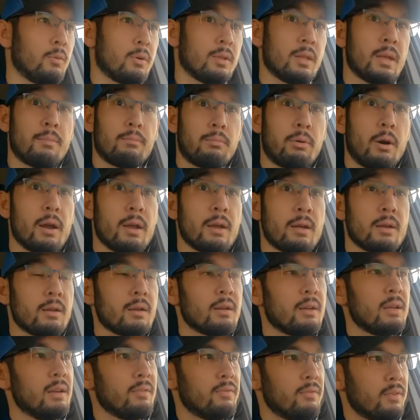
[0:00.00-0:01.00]
when they break,
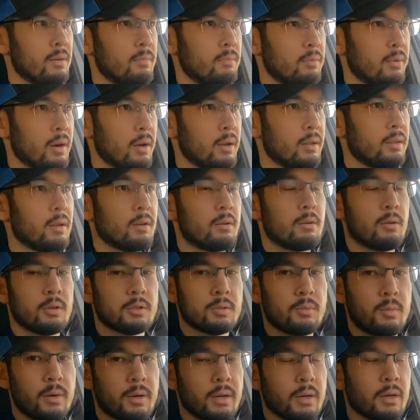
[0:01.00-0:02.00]
if they break, they
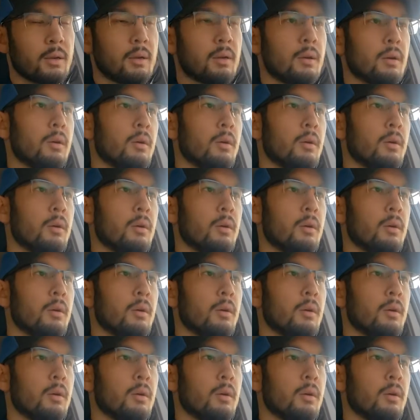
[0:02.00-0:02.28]
cost money.